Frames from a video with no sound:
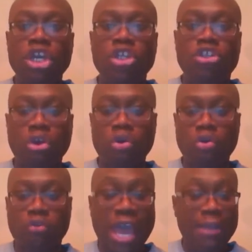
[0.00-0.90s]

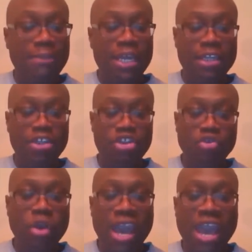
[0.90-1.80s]
So that means
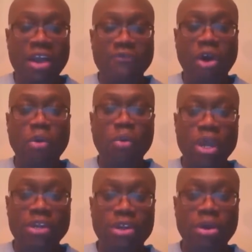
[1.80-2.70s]
you have a
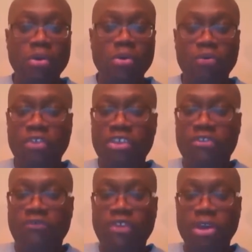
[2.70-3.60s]
window that's
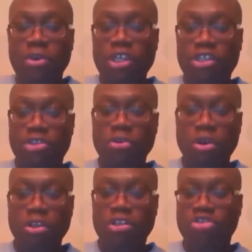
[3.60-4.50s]
very
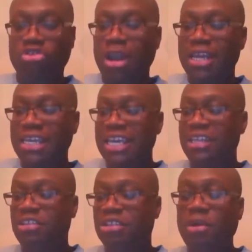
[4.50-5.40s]
short to try to
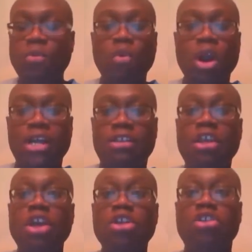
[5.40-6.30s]
get
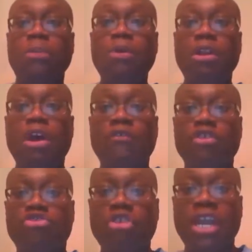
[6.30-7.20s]
someone to pull off
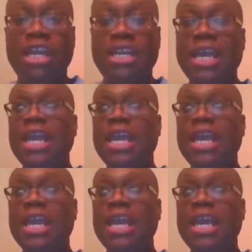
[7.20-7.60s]
a trade.